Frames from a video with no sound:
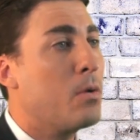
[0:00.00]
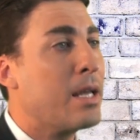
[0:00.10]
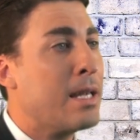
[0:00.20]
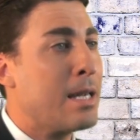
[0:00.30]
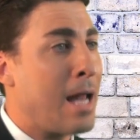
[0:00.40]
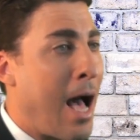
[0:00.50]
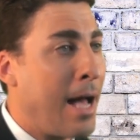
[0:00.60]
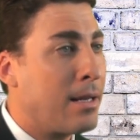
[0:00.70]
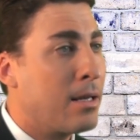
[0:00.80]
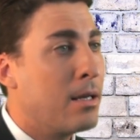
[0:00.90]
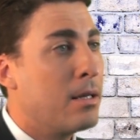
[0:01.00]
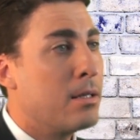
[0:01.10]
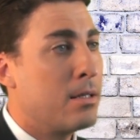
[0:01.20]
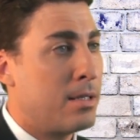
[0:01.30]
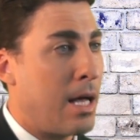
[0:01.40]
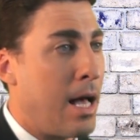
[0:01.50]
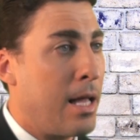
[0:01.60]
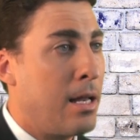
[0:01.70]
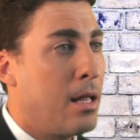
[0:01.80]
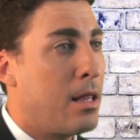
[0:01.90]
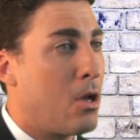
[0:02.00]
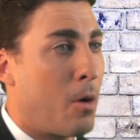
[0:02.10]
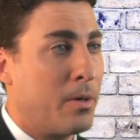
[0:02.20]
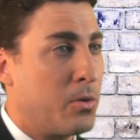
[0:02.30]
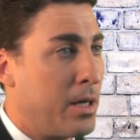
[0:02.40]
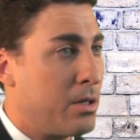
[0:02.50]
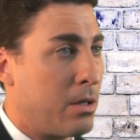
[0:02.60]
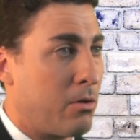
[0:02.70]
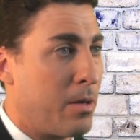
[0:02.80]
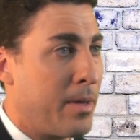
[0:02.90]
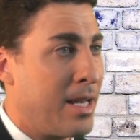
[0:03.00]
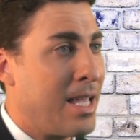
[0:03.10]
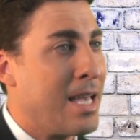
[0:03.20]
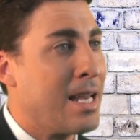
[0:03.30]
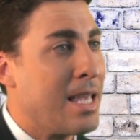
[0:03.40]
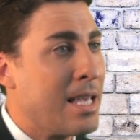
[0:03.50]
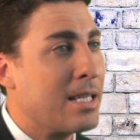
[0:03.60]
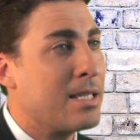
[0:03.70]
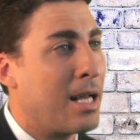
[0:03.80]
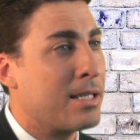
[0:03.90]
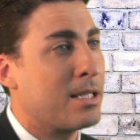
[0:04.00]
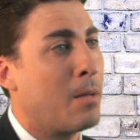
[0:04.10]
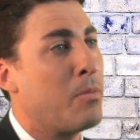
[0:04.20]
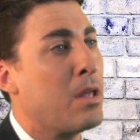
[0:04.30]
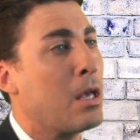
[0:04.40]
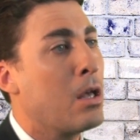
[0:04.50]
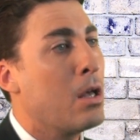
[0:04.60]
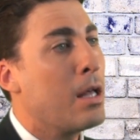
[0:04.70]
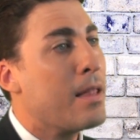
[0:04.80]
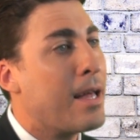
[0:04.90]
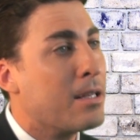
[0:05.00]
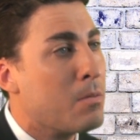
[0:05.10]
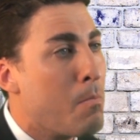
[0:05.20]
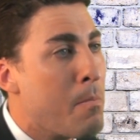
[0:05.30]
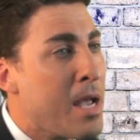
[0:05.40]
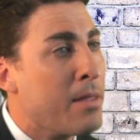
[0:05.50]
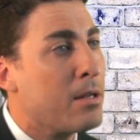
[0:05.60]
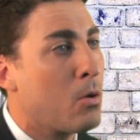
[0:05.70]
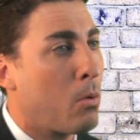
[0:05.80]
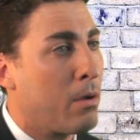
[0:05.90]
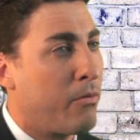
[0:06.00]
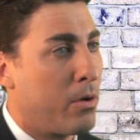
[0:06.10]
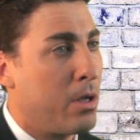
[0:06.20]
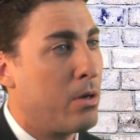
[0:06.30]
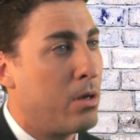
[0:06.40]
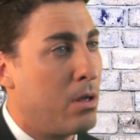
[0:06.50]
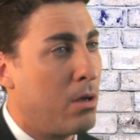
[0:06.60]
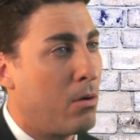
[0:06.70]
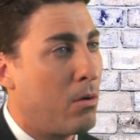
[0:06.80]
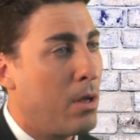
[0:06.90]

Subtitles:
cannot sign the arbitration agreement. It is not something that is mandatory for you to do.